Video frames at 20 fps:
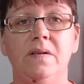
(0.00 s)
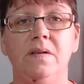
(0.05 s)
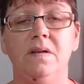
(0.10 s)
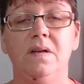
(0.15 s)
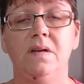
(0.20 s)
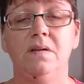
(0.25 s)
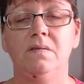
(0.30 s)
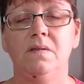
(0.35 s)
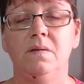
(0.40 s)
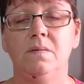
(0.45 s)
it, you
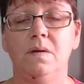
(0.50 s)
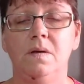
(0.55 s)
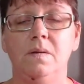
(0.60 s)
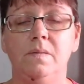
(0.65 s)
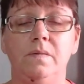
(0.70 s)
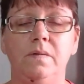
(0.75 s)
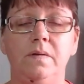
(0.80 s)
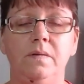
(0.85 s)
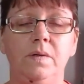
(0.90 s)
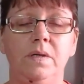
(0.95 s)
know,
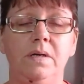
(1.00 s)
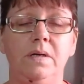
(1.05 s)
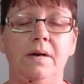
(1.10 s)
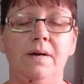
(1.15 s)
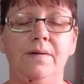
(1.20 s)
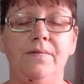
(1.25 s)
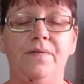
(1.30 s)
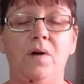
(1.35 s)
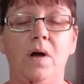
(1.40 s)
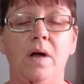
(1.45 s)
sometimes
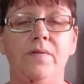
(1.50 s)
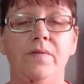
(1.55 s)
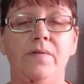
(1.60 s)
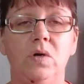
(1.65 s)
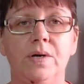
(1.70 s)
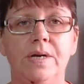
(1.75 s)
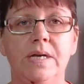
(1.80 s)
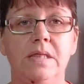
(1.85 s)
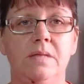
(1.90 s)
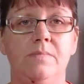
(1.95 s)
at 5
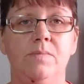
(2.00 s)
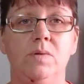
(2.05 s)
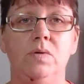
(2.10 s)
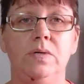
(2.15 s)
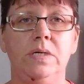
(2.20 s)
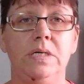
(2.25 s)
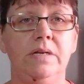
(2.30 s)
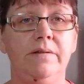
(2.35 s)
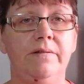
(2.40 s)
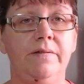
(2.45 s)
o'clock in the
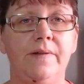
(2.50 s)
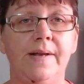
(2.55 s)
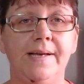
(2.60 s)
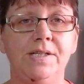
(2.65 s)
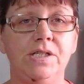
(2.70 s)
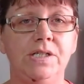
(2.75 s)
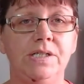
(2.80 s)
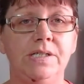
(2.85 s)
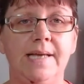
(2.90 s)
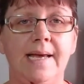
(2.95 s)
morning, your
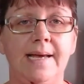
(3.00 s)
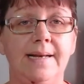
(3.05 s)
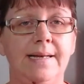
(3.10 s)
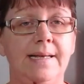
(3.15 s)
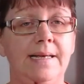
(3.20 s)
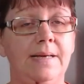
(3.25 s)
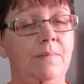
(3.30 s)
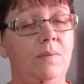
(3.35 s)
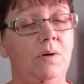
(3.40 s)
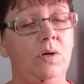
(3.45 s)
inflation
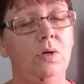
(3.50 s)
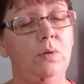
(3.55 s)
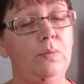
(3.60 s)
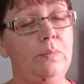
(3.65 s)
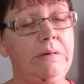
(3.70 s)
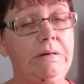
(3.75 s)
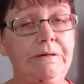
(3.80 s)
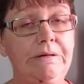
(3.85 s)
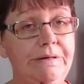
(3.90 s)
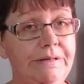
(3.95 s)
technique might not
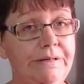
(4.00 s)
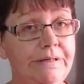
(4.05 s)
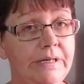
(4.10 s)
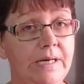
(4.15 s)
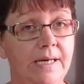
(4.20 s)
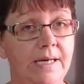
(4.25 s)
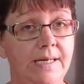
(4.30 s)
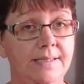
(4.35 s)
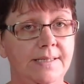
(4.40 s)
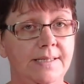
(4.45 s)
be good
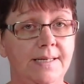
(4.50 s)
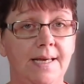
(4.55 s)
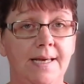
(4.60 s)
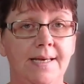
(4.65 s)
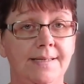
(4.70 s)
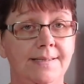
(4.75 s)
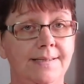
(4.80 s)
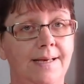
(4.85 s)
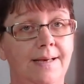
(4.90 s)
as it is